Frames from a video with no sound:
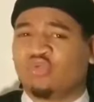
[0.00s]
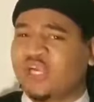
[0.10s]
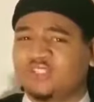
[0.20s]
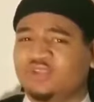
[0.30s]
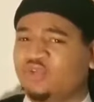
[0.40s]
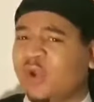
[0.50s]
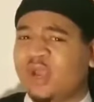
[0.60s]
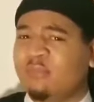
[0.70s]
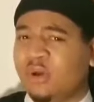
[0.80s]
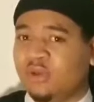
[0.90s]
a racial
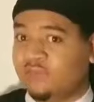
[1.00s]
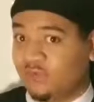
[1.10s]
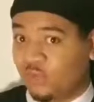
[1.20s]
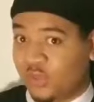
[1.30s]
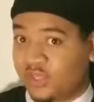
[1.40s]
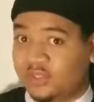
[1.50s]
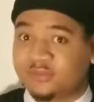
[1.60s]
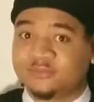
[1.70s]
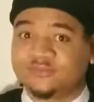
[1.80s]
rainbow, if you will.